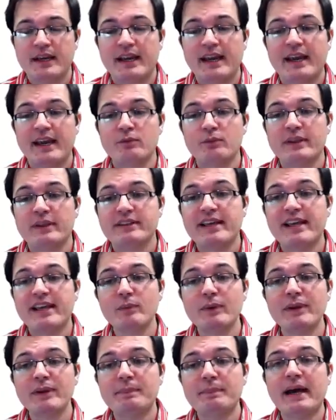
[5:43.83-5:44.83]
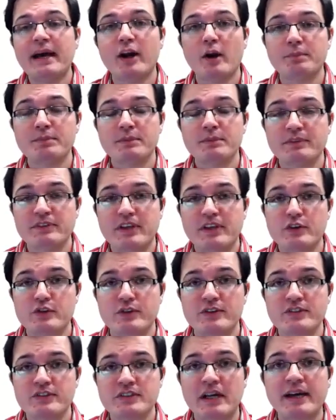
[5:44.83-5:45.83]
And we apply
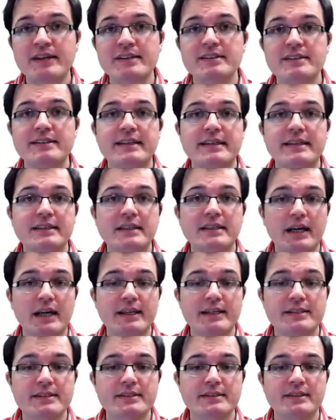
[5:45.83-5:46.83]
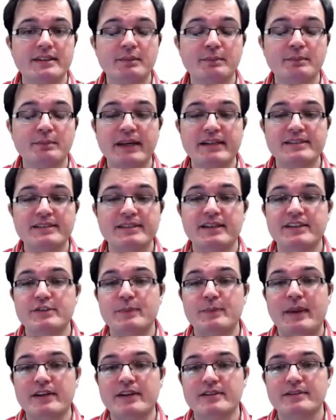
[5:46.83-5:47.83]
optimizations until the target complexity
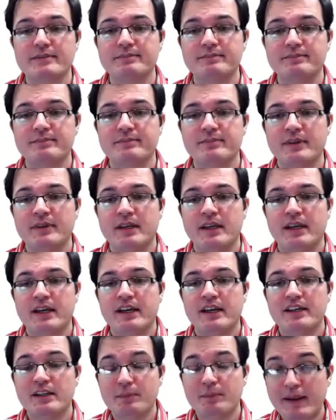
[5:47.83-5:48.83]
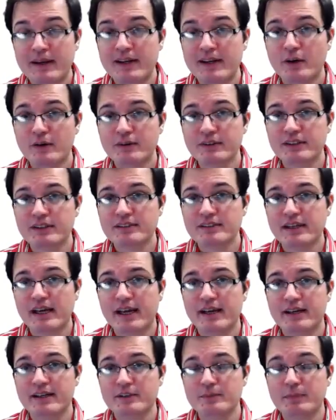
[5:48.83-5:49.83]
is met. Depending on the
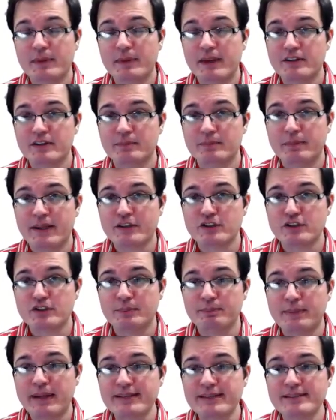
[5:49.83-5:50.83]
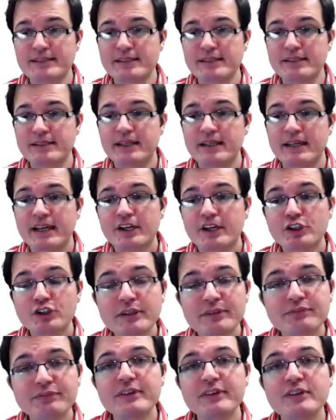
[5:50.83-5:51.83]
desired page complexity,
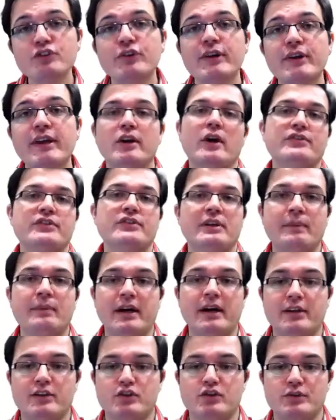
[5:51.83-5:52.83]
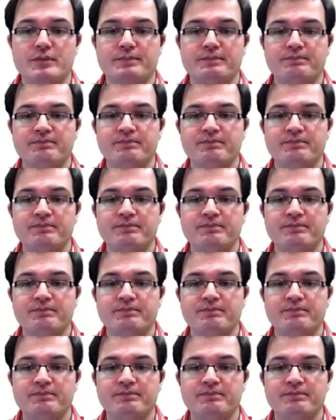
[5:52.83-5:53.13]
different trade-offs emerge.